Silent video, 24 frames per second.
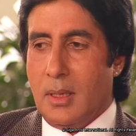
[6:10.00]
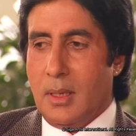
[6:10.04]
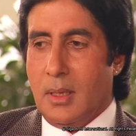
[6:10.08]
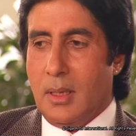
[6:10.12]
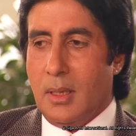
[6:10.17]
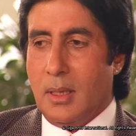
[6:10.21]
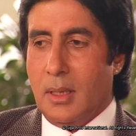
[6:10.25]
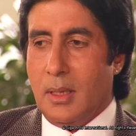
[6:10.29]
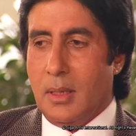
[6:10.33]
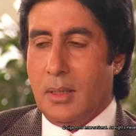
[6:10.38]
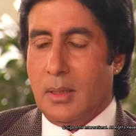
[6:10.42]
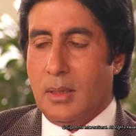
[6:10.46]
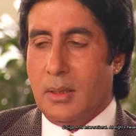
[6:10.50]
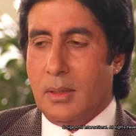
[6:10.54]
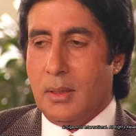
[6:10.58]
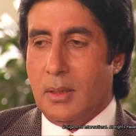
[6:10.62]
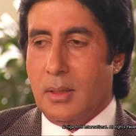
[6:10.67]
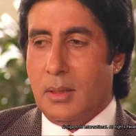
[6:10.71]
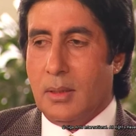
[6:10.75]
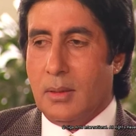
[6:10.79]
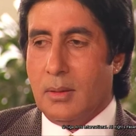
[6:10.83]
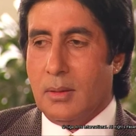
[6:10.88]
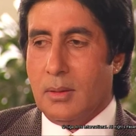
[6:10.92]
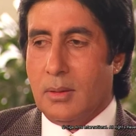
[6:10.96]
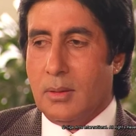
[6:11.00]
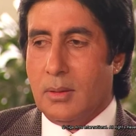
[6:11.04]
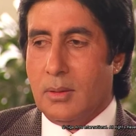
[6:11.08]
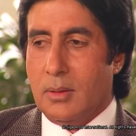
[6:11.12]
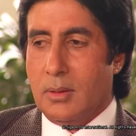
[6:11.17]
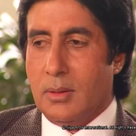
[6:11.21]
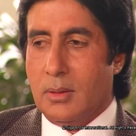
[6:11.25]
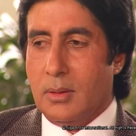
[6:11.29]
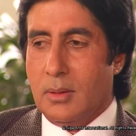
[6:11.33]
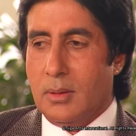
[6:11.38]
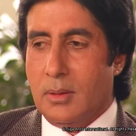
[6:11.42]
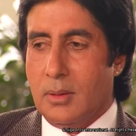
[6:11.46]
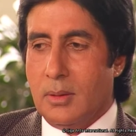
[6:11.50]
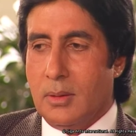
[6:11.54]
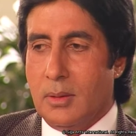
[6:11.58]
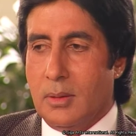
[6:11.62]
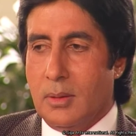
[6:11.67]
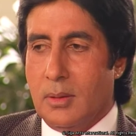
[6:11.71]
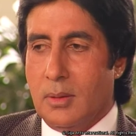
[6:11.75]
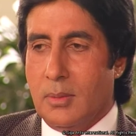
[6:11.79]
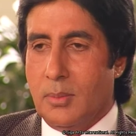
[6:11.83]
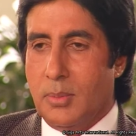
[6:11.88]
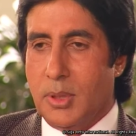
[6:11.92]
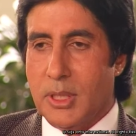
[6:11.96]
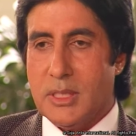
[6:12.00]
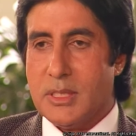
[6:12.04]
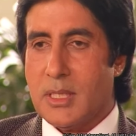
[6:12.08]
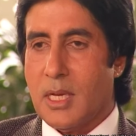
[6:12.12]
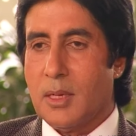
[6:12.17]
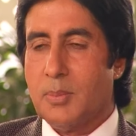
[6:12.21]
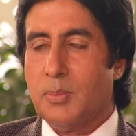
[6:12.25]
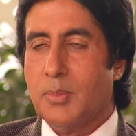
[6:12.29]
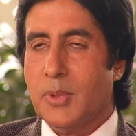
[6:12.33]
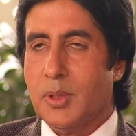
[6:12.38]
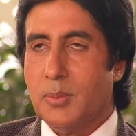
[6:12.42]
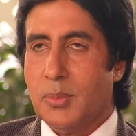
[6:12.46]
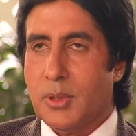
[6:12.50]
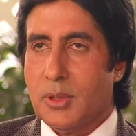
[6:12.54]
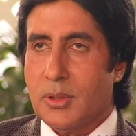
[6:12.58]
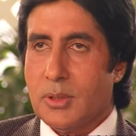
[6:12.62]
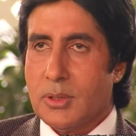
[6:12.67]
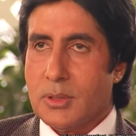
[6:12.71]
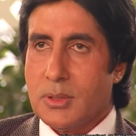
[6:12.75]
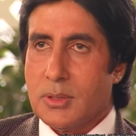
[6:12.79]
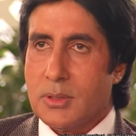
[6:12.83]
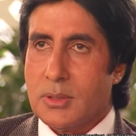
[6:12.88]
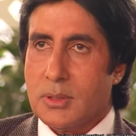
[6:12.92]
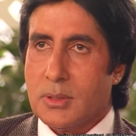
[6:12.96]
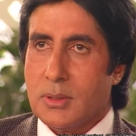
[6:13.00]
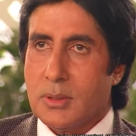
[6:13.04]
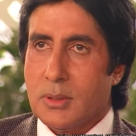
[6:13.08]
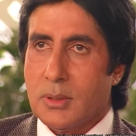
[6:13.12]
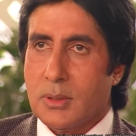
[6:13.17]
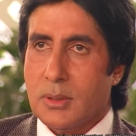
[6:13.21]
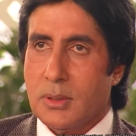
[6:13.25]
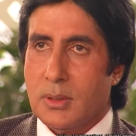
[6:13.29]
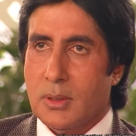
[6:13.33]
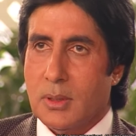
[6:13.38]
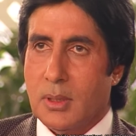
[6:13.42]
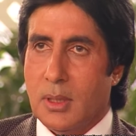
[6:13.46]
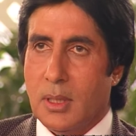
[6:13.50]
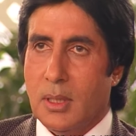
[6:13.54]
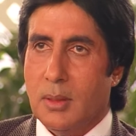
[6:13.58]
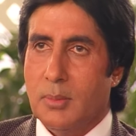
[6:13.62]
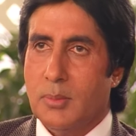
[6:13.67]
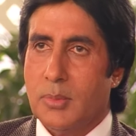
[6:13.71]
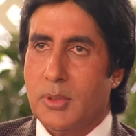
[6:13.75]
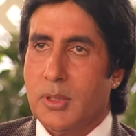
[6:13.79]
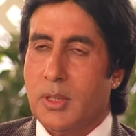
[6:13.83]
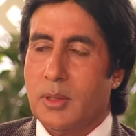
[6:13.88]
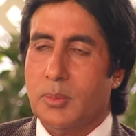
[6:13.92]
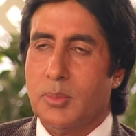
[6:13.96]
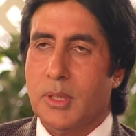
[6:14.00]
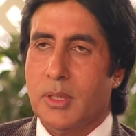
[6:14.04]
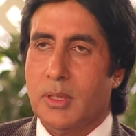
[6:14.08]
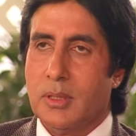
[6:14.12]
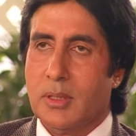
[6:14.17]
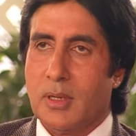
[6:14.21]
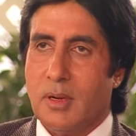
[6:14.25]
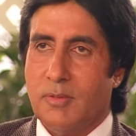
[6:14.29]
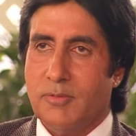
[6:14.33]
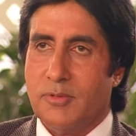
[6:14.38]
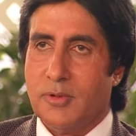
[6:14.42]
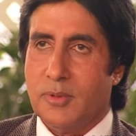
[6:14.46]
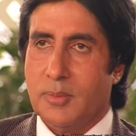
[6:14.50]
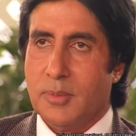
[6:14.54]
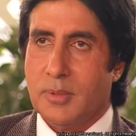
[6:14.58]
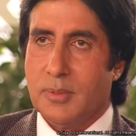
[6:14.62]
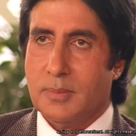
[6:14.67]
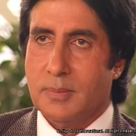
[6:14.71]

And uh, please help me because I'm terribly uncomfortable.